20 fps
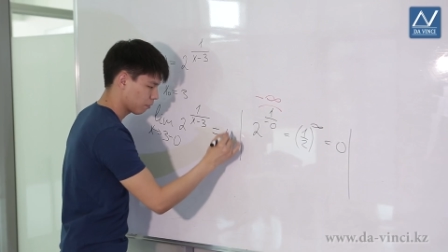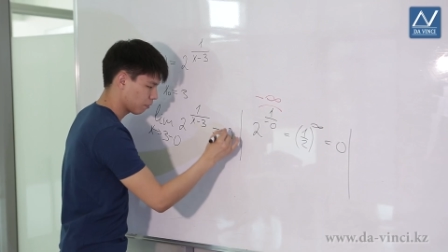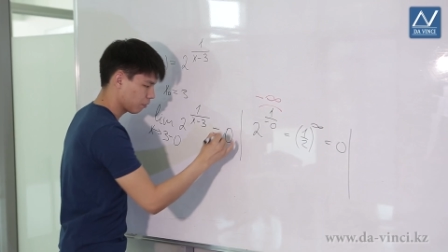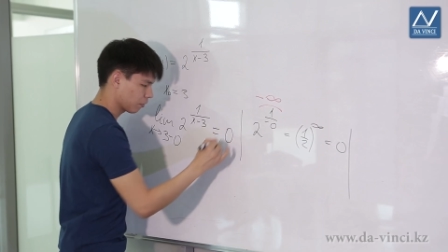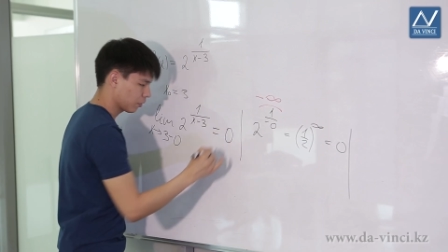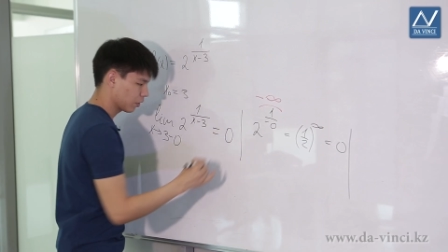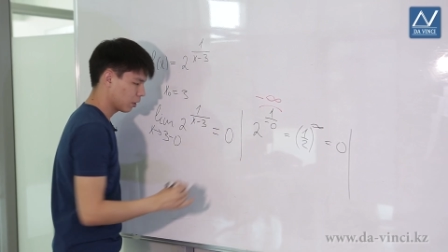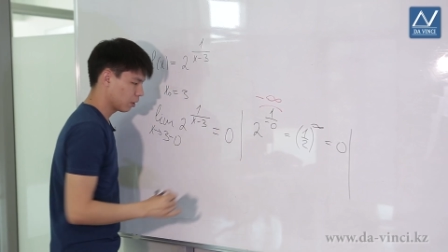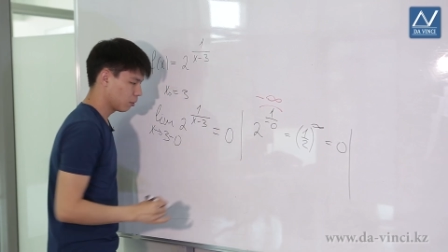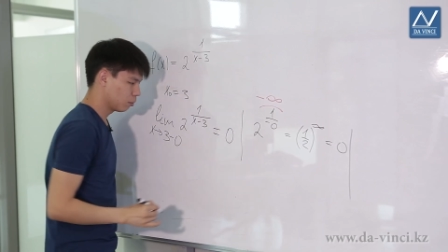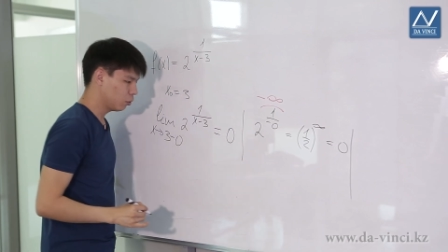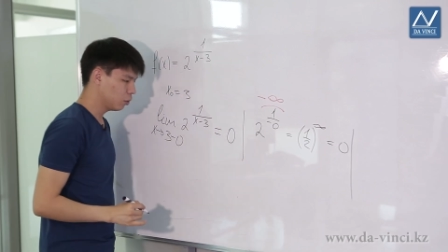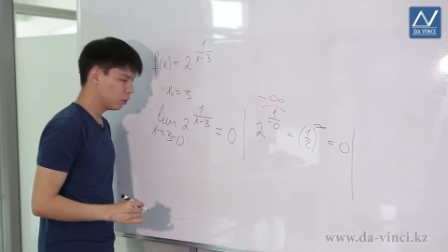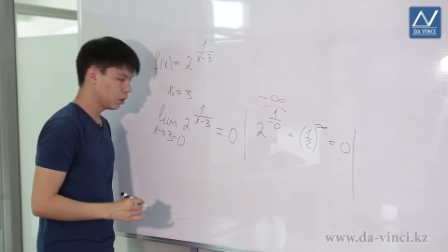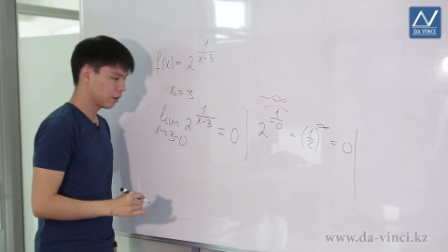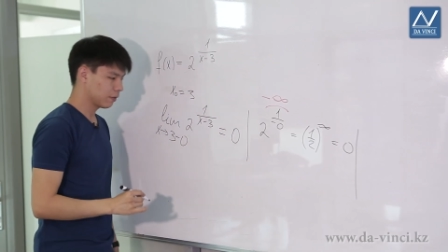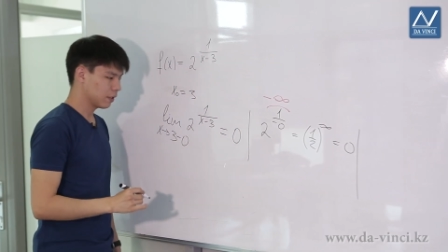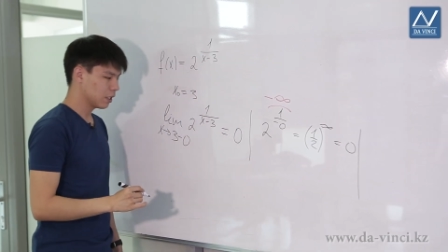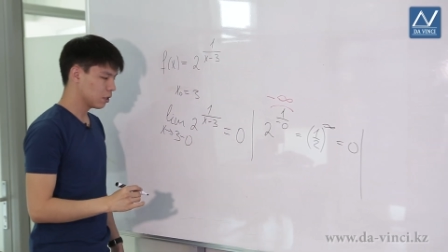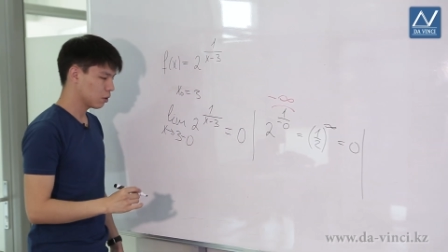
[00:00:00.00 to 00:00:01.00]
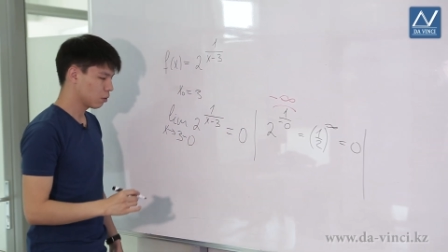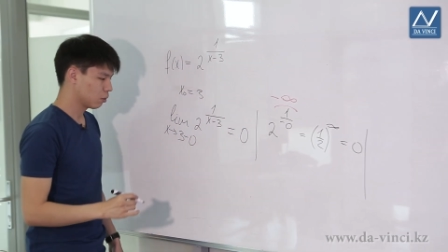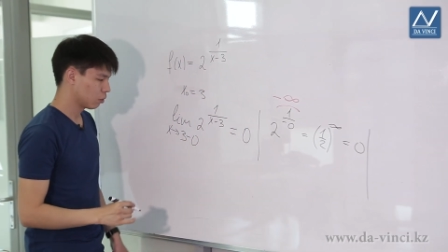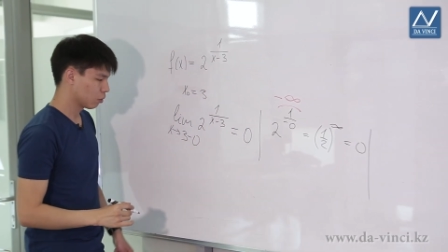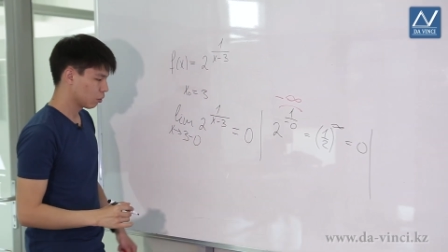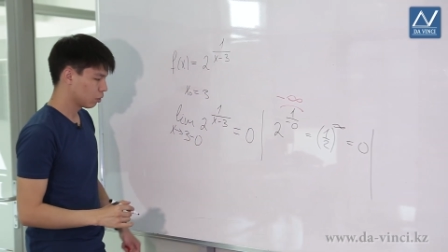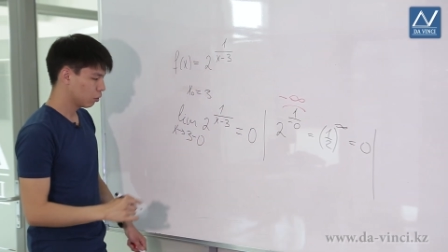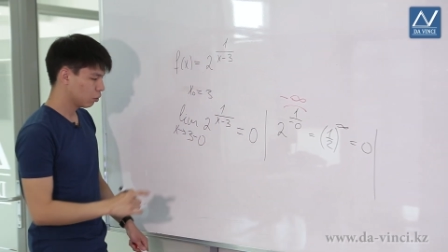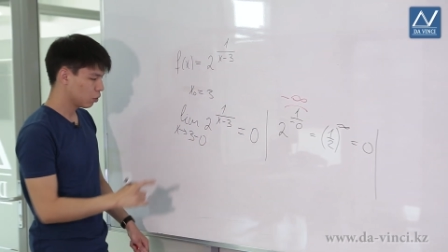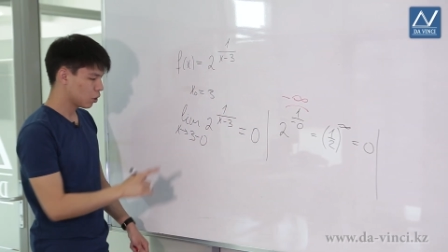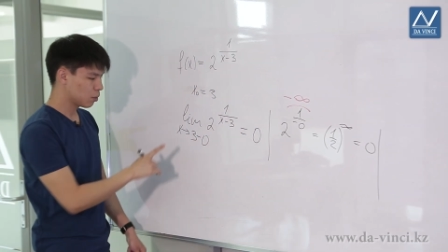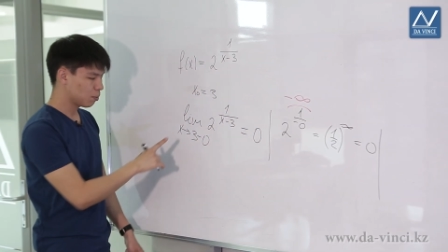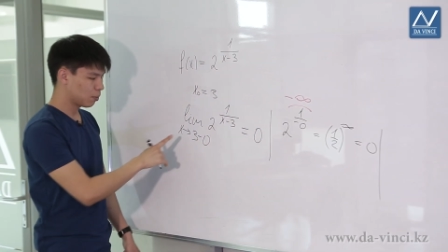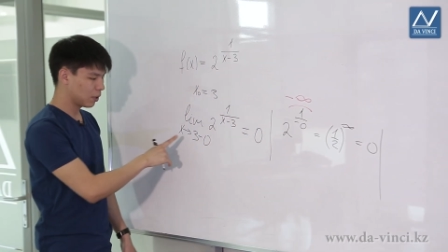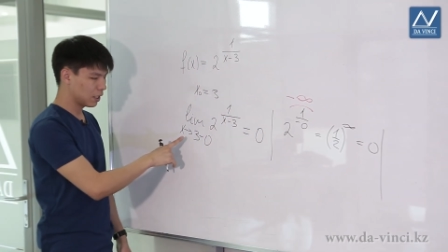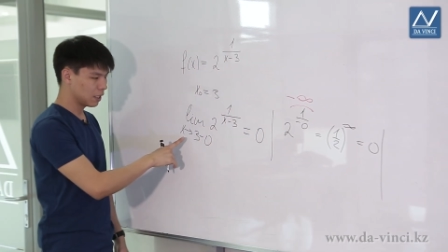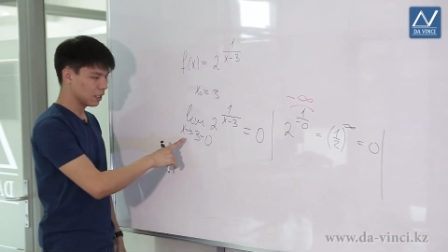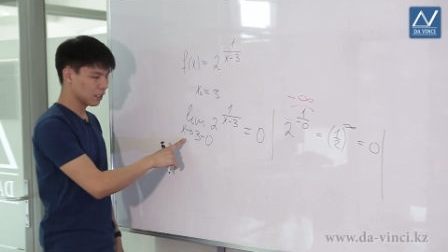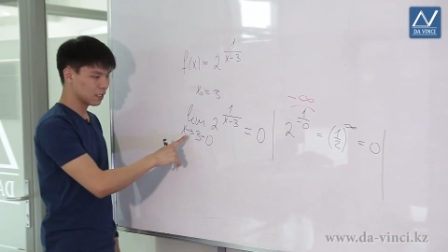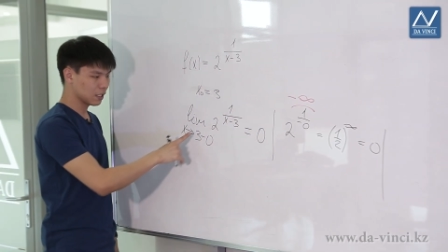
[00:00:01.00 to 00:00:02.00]
will be equal to 0. That
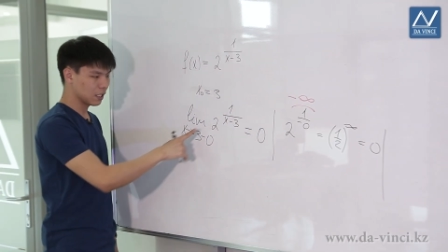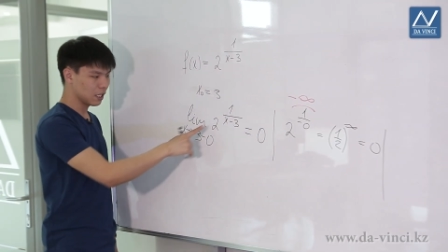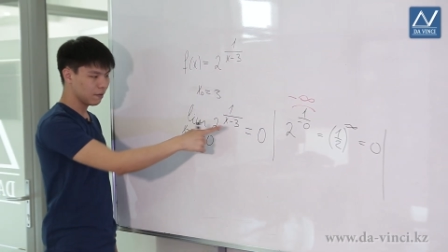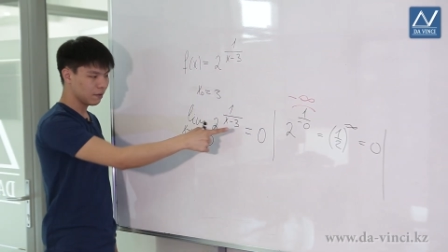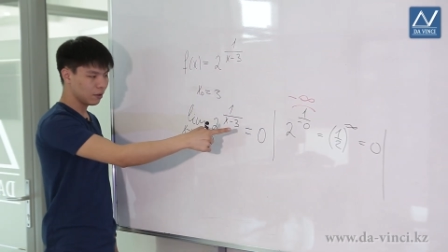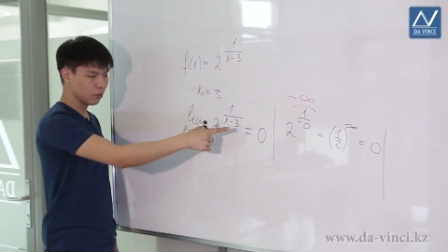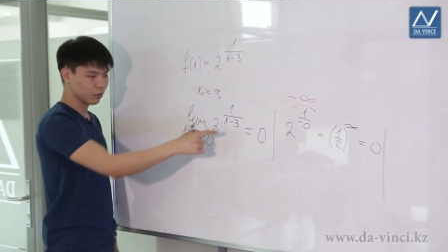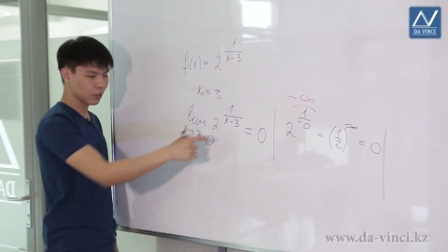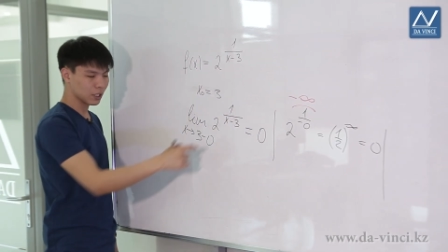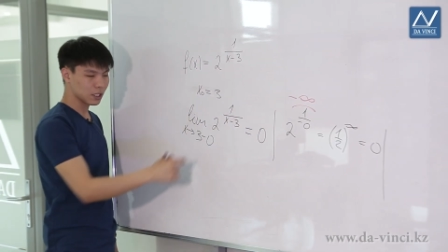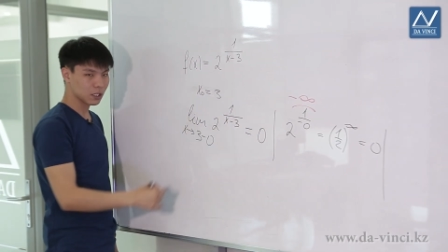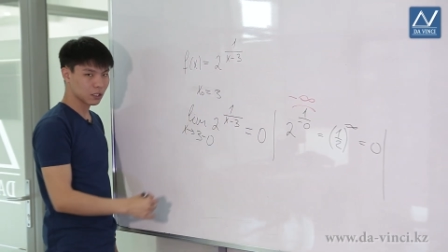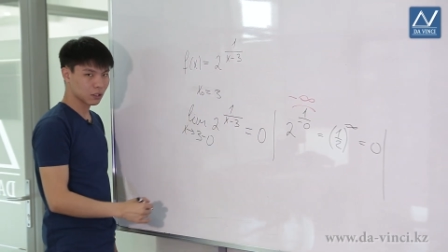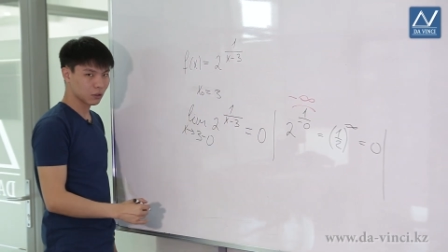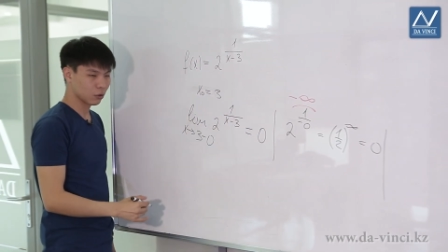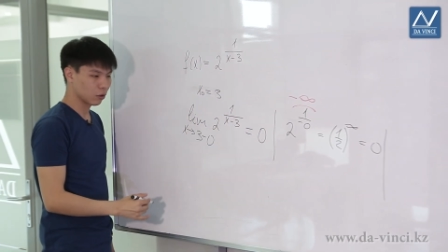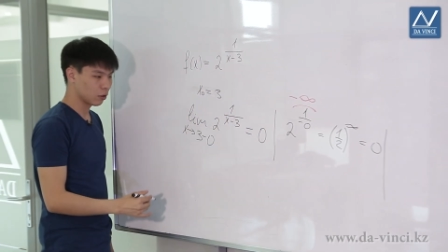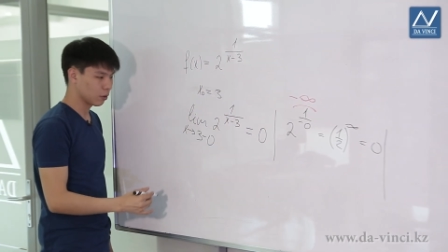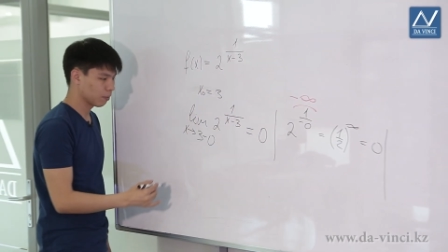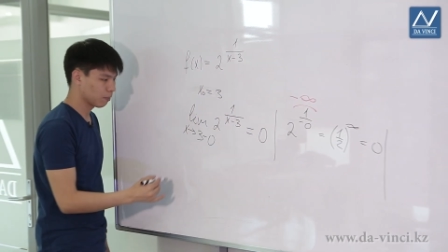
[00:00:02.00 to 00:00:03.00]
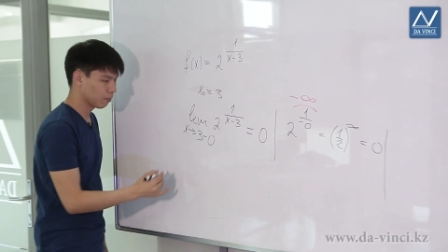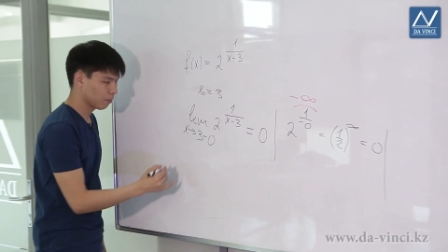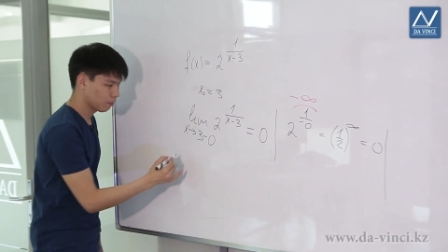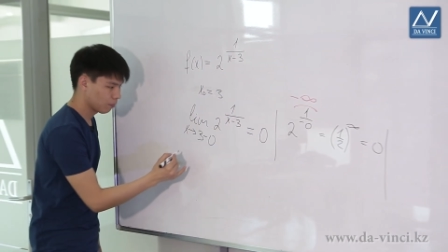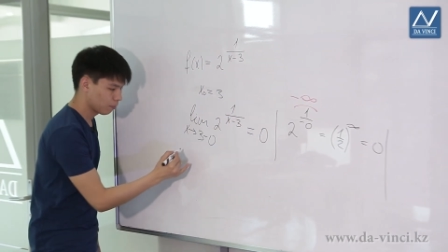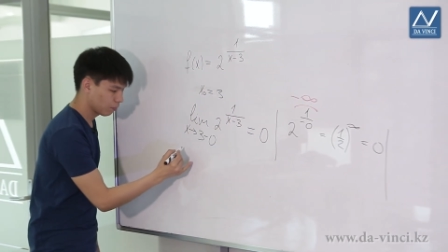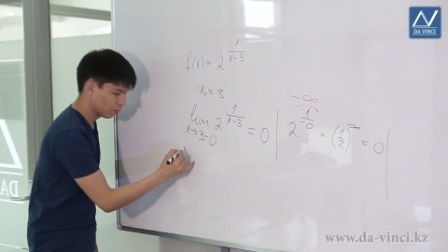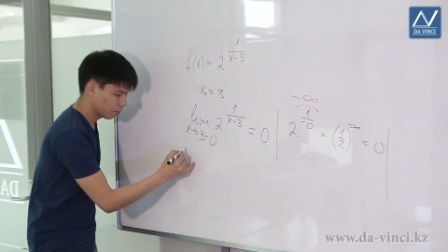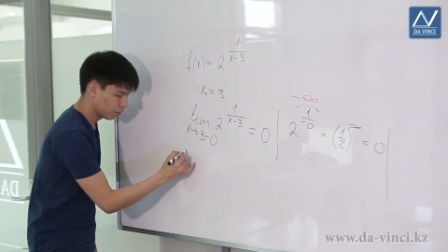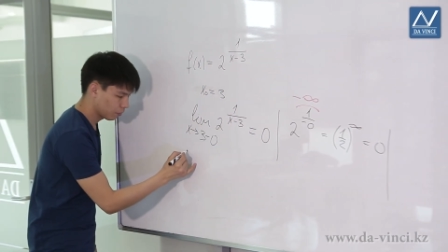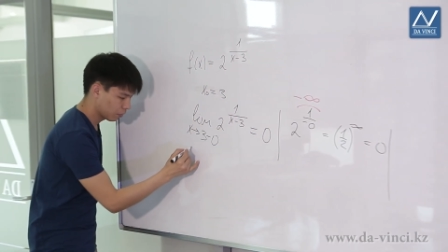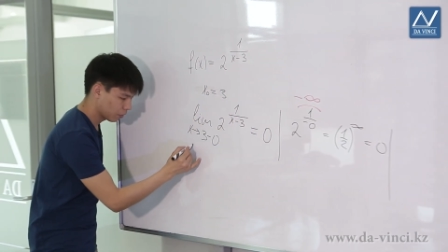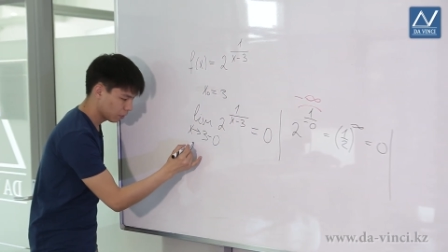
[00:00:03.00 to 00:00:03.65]
is, the limit from the left is 0.